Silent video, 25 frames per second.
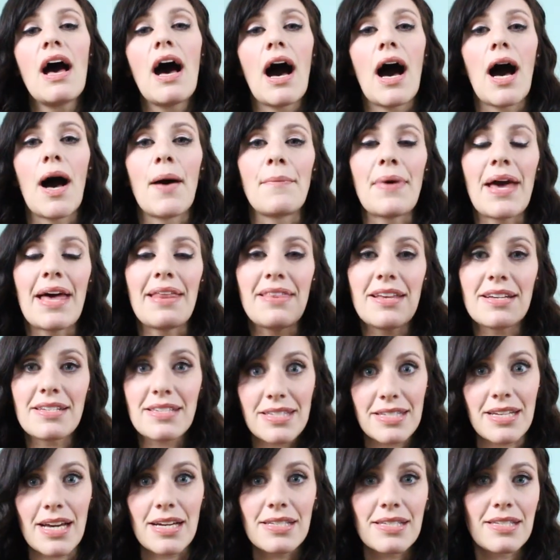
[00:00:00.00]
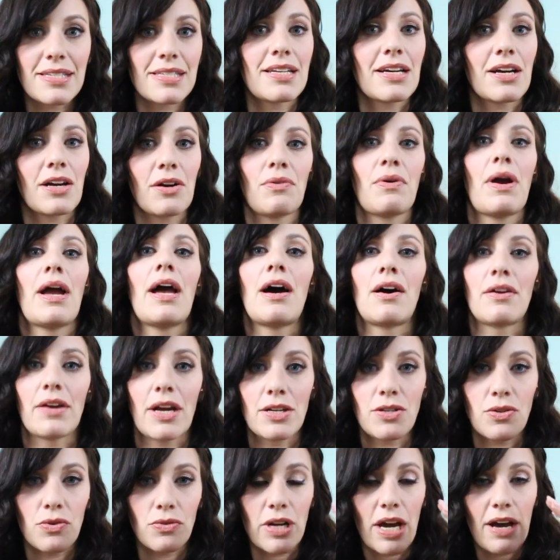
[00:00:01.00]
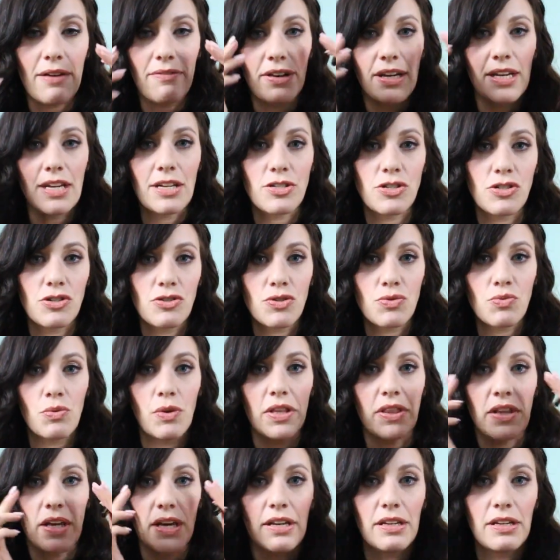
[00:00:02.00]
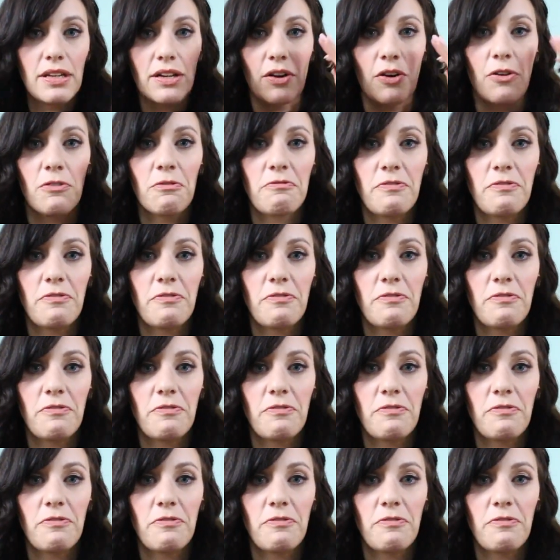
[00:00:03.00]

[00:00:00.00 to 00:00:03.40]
And this does stick around. I don't have any issues with it, you know,